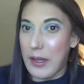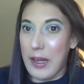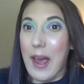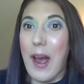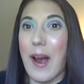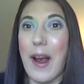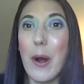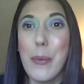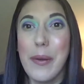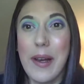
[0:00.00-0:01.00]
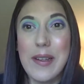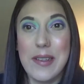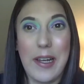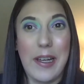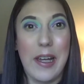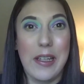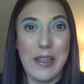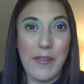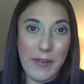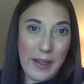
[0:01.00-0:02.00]
yeah, I hope you guys like it.
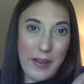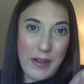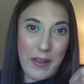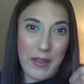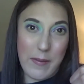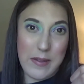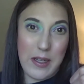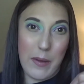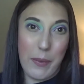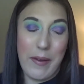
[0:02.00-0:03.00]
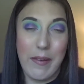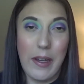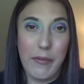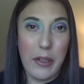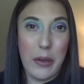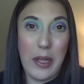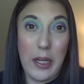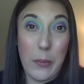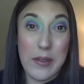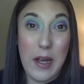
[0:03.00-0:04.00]
Definitely give it a thumbs up if you
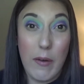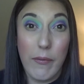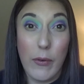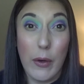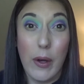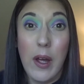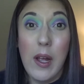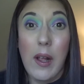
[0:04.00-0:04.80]
think it was helpful.